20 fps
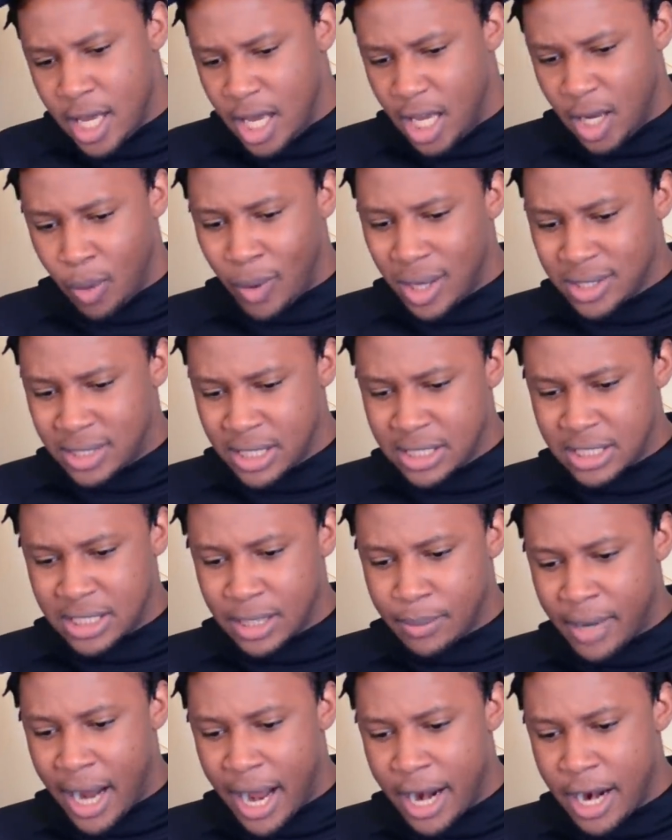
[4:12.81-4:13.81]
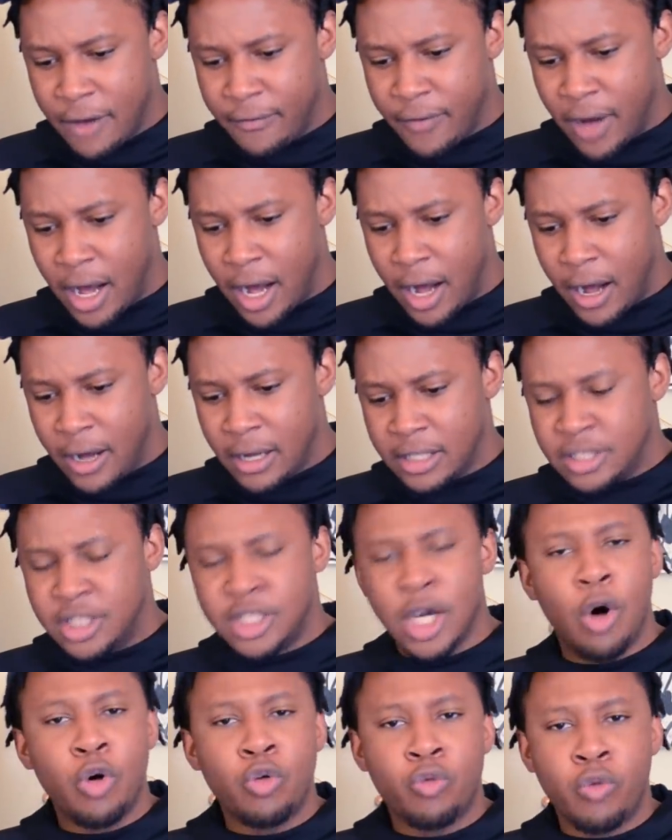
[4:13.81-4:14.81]
It wasn't some kind of uh,
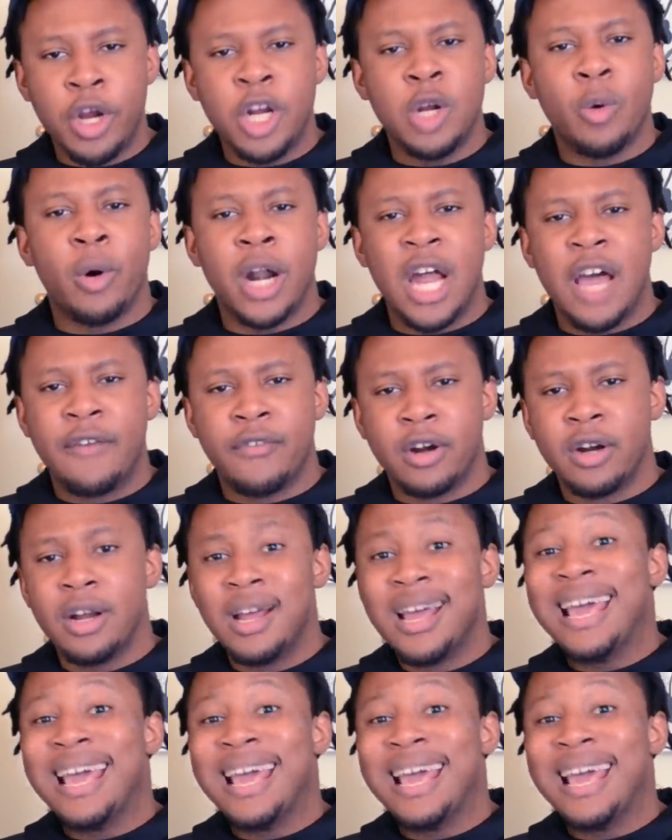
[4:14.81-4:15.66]
zone read or whatever.